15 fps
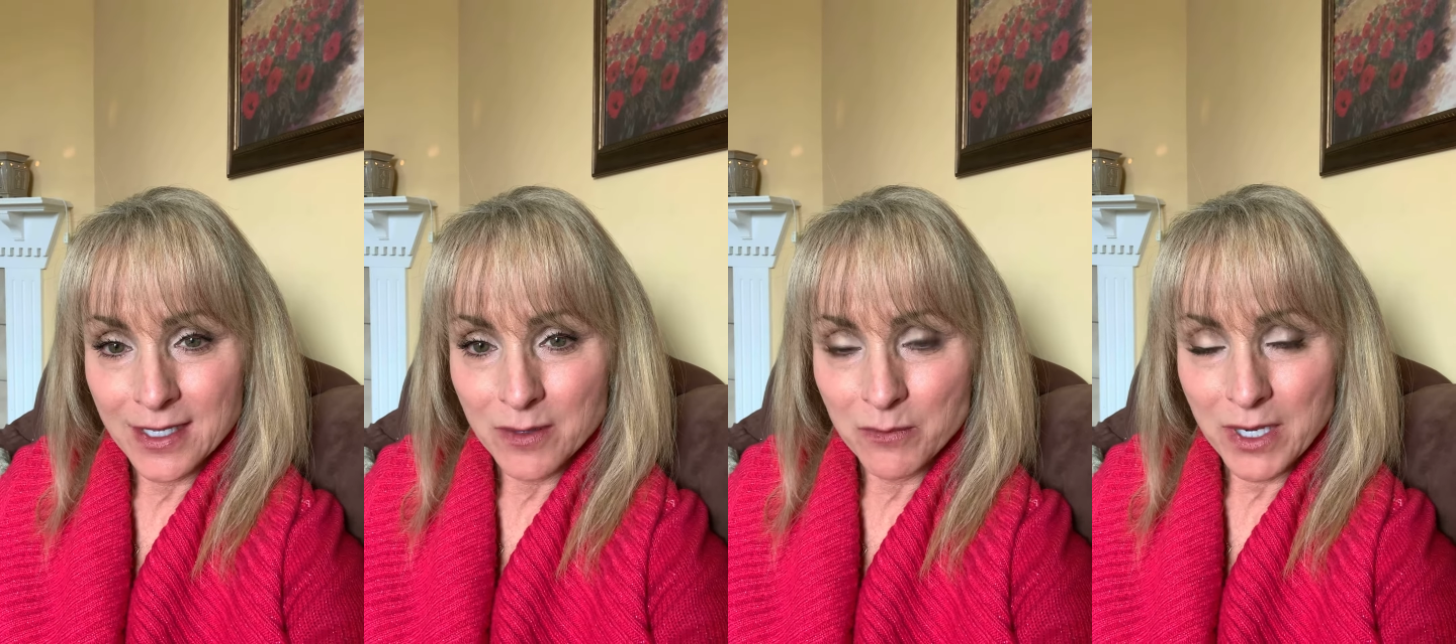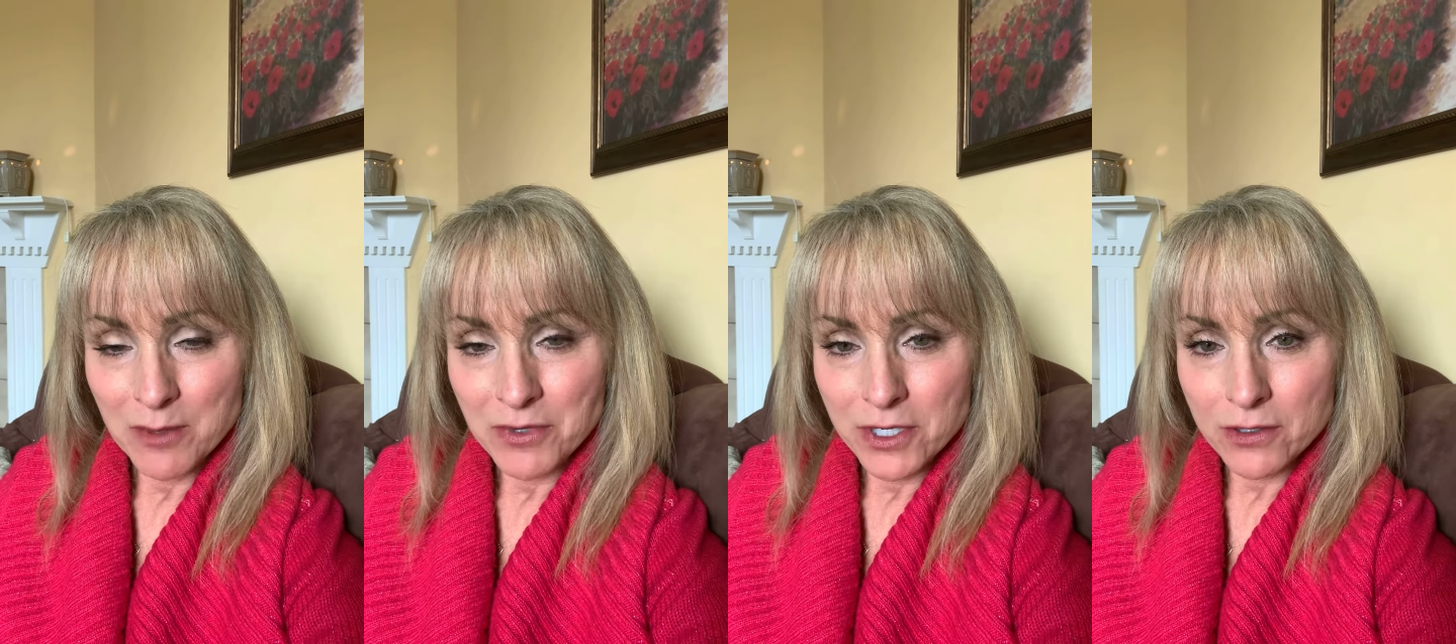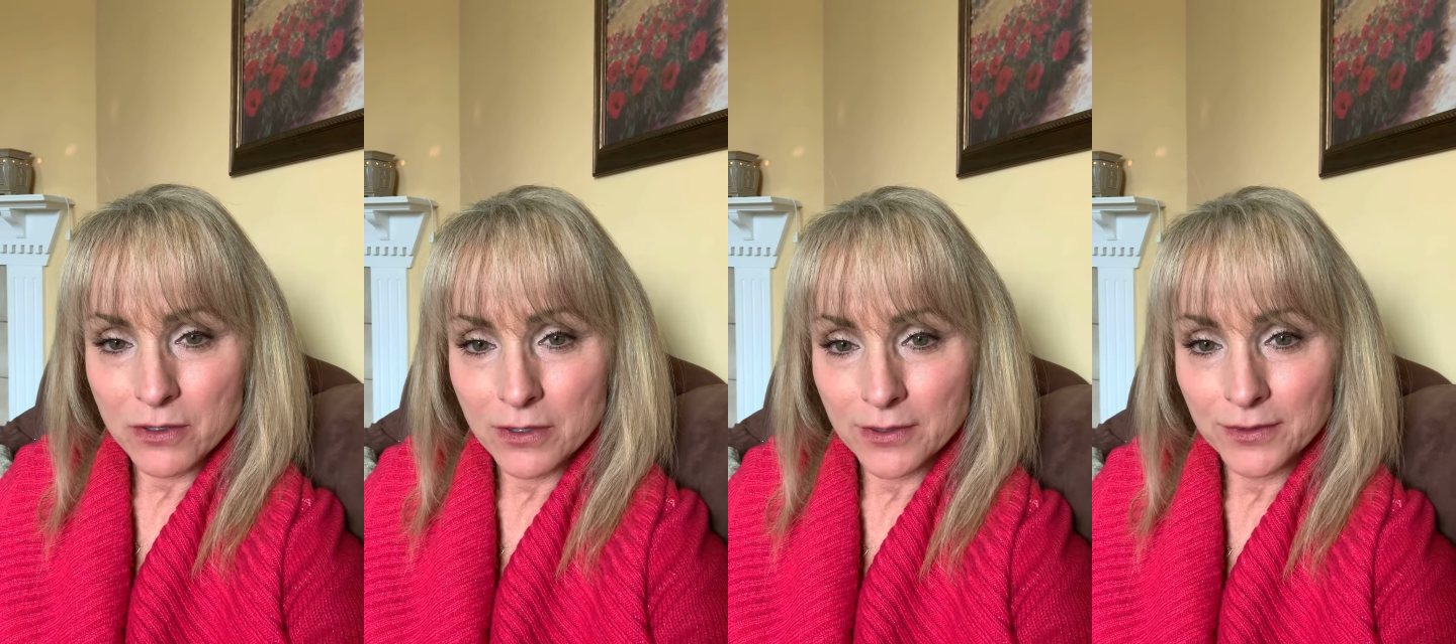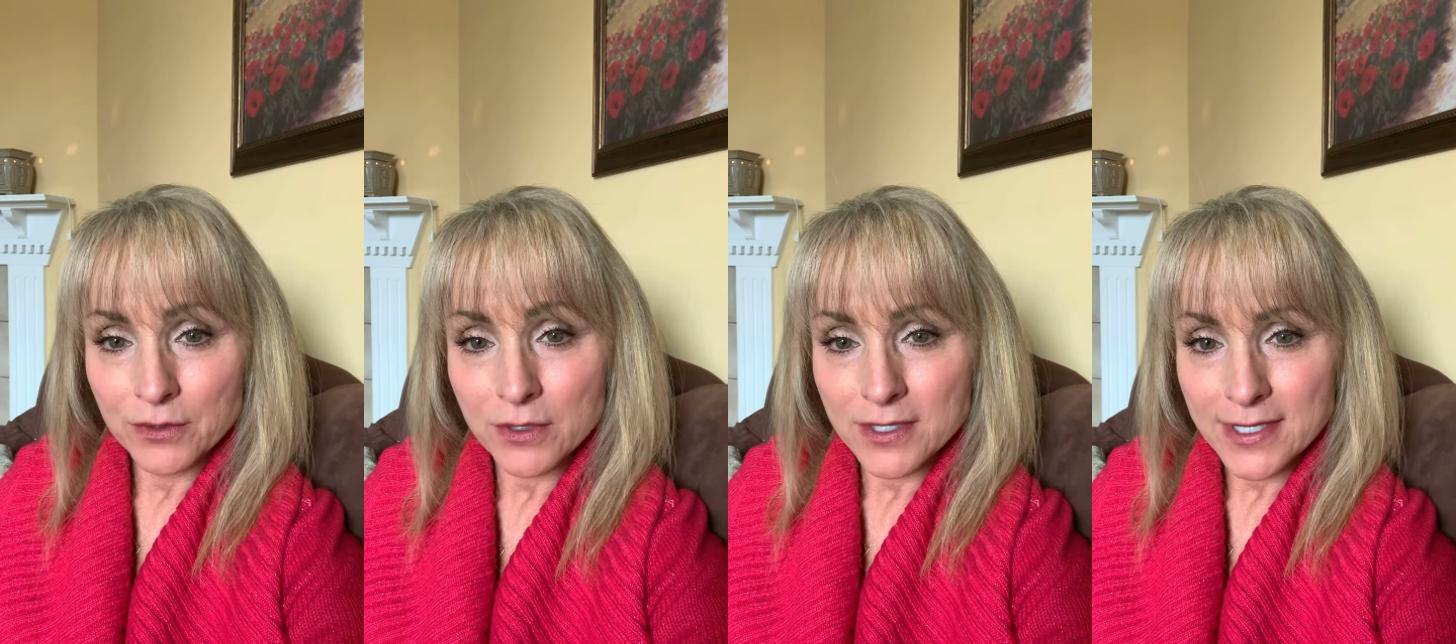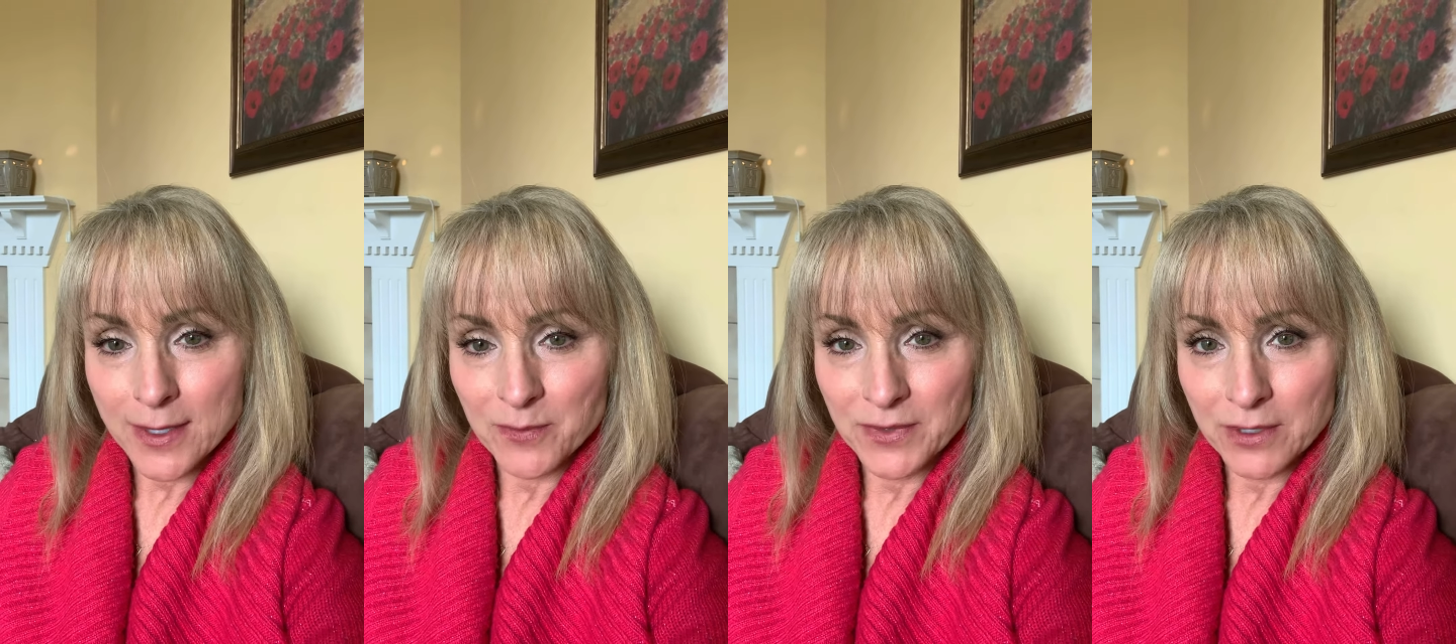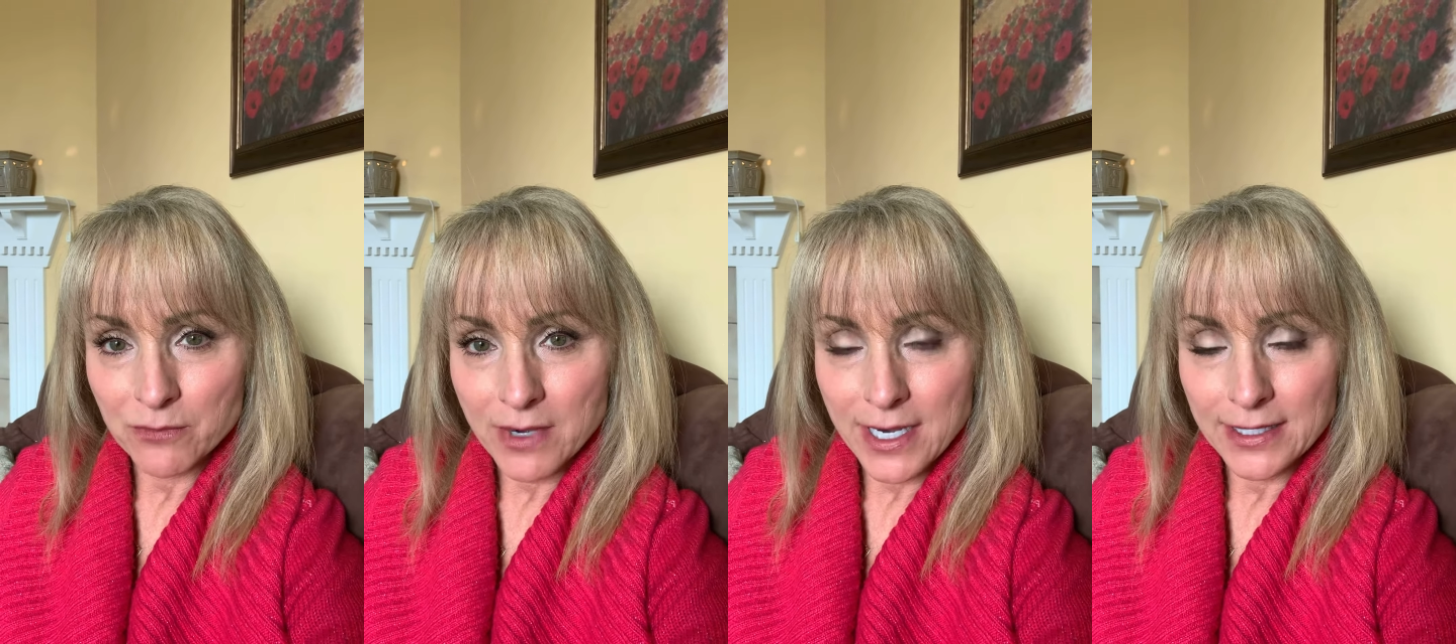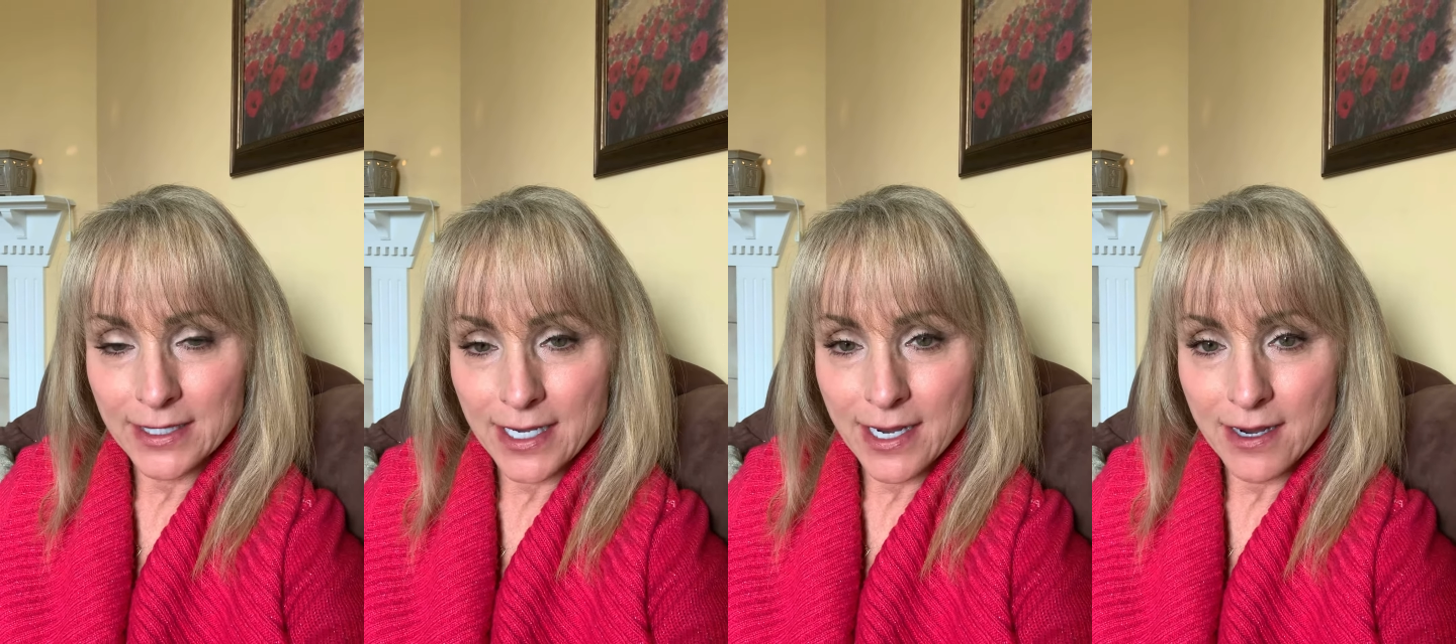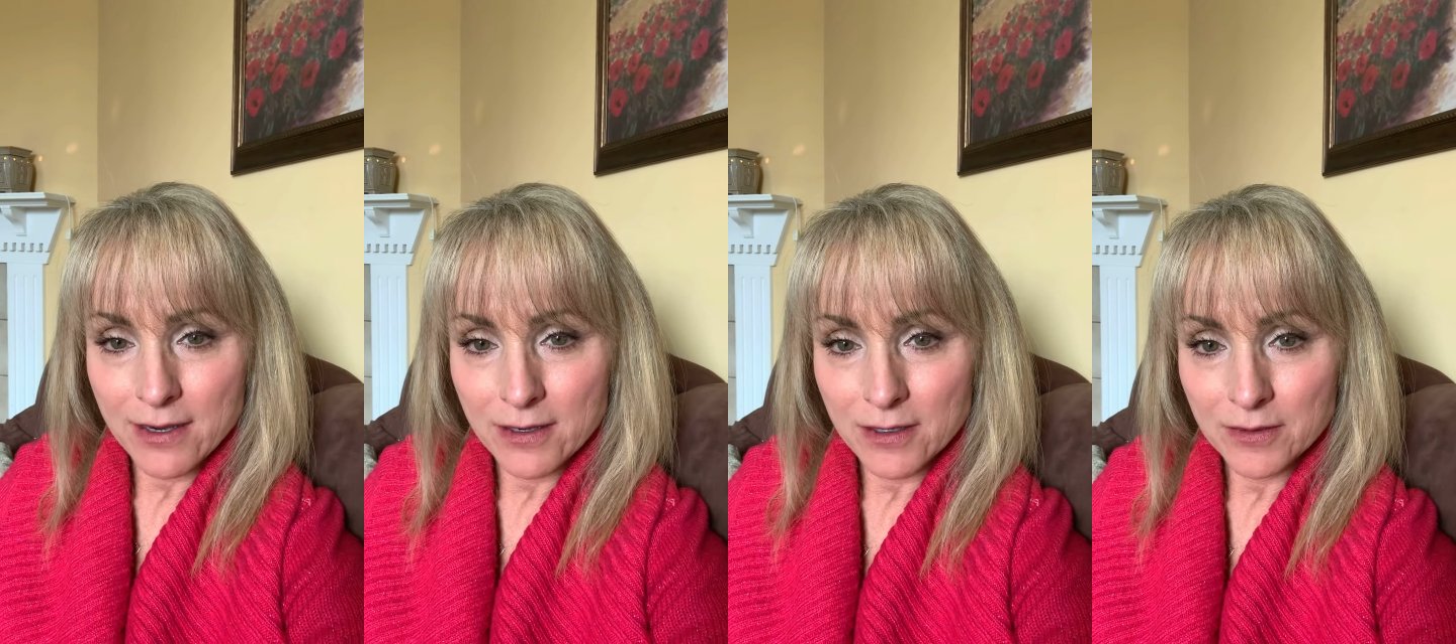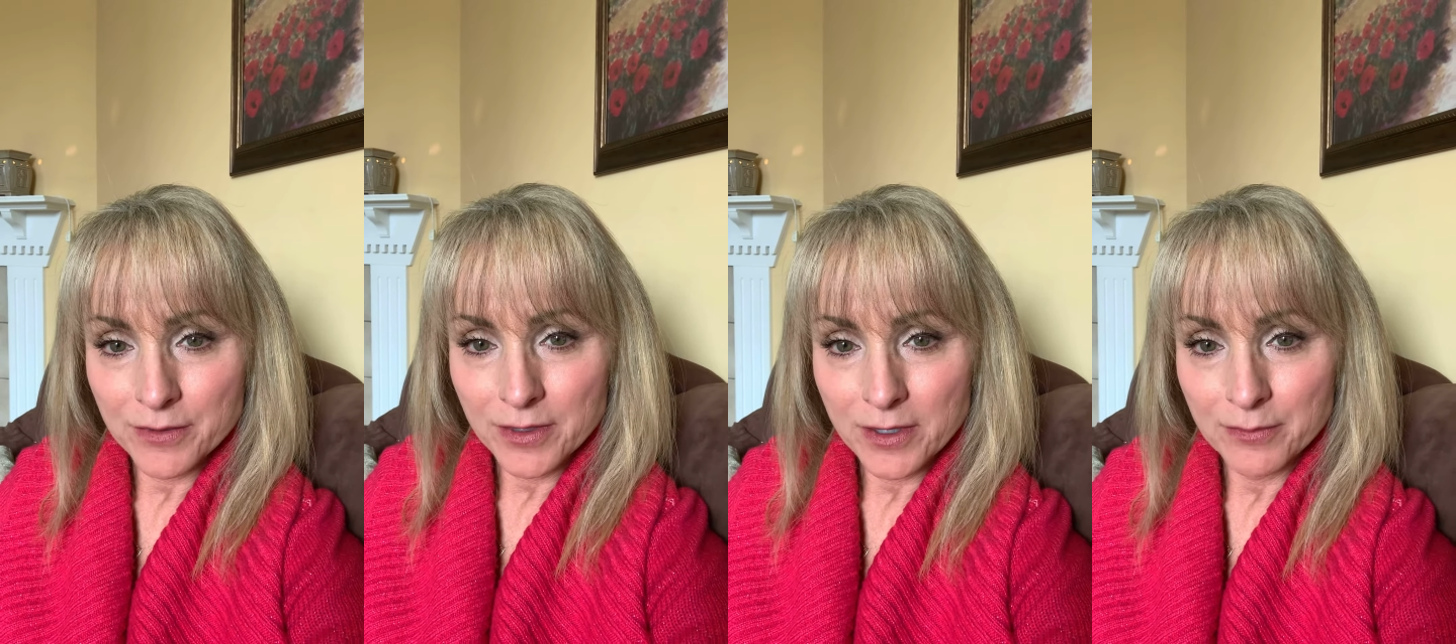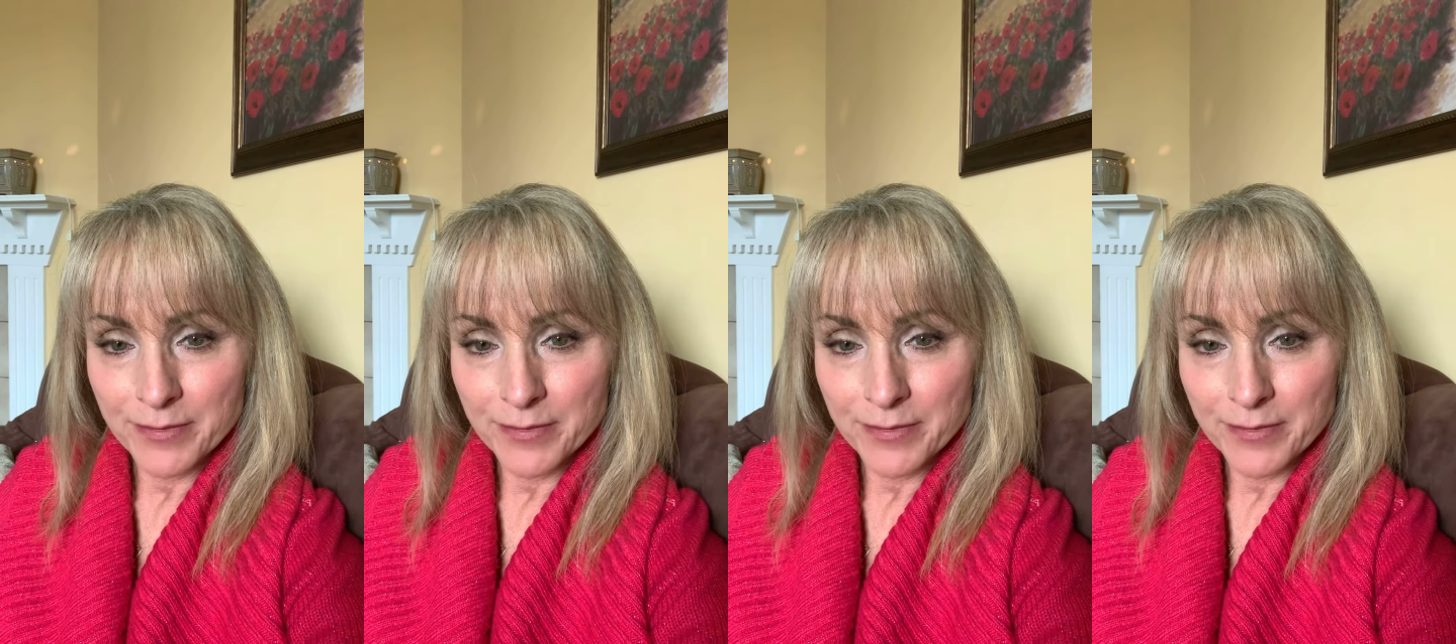maybe you're going through something right now.